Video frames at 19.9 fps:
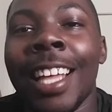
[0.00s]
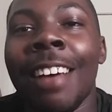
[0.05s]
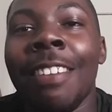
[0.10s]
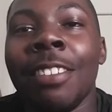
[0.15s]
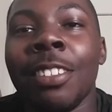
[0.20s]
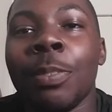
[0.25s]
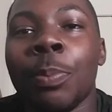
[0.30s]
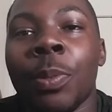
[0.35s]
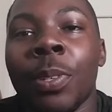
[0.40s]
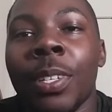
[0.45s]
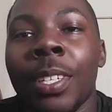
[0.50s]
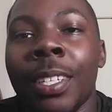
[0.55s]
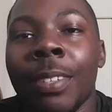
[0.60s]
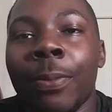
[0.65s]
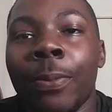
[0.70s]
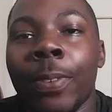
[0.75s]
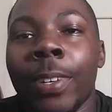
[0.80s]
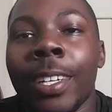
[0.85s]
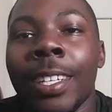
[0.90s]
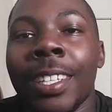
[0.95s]
that was pretty
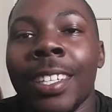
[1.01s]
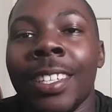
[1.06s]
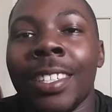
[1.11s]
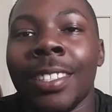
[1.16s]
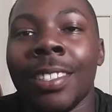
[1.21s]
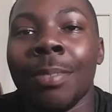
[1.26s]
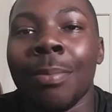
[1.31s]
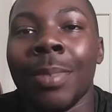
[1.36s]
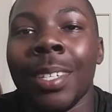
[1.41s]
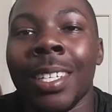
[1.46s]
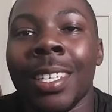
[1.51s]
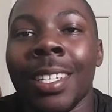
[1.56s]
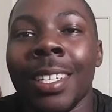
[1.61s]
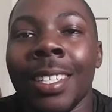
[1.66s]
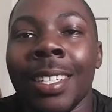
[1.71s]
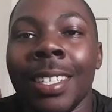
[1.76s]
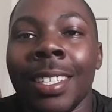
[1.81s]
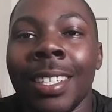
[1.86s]
funny to me